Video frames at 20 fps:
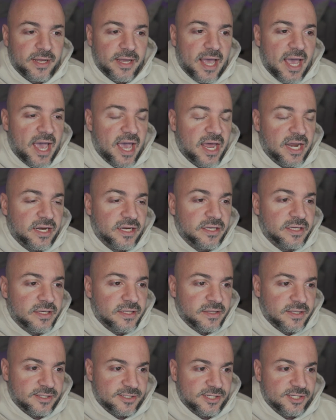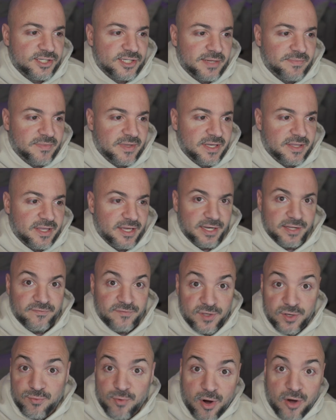and this is something that if
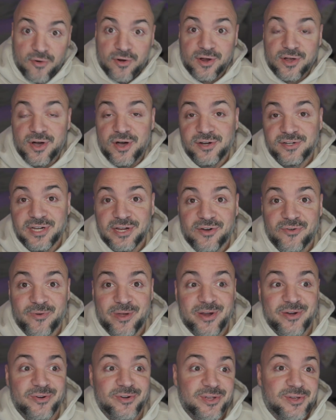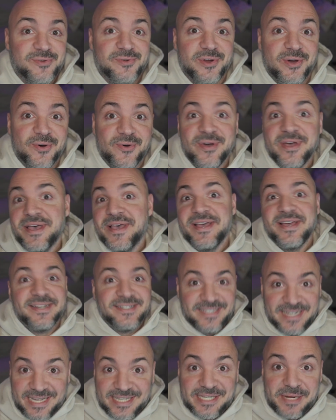you are a content creator, you know
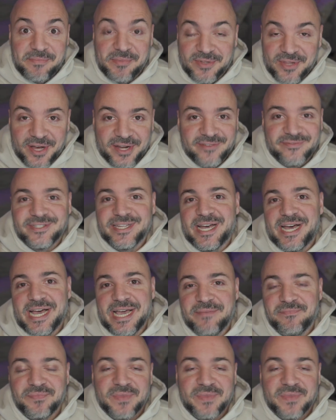takes up a lot of time.